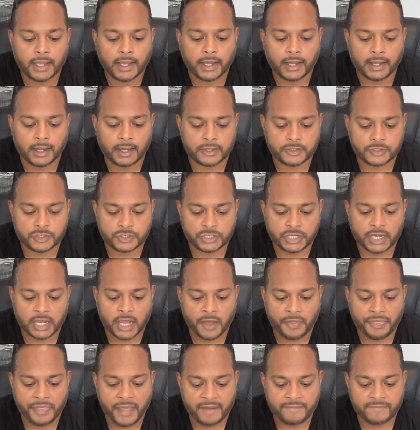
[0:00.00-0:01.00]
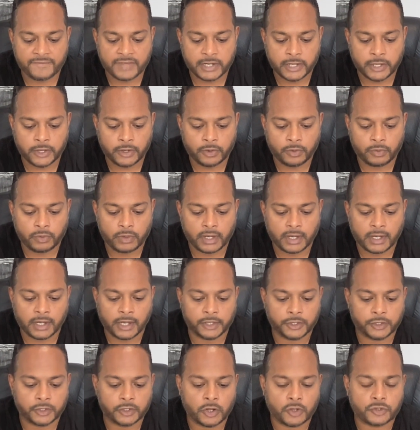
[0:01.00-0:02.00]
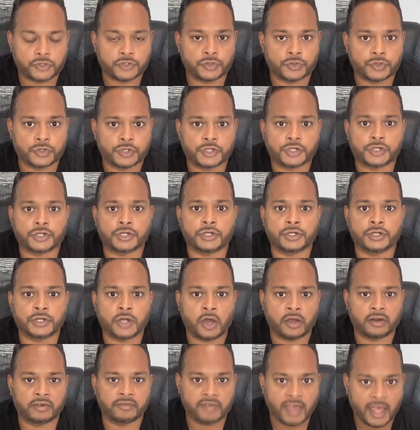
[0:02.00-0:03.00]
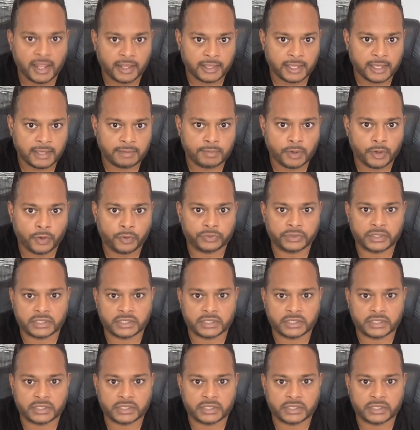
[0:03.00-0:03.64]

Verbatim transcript: Uh, so check out that video. Uh, you could also turn on valet mode.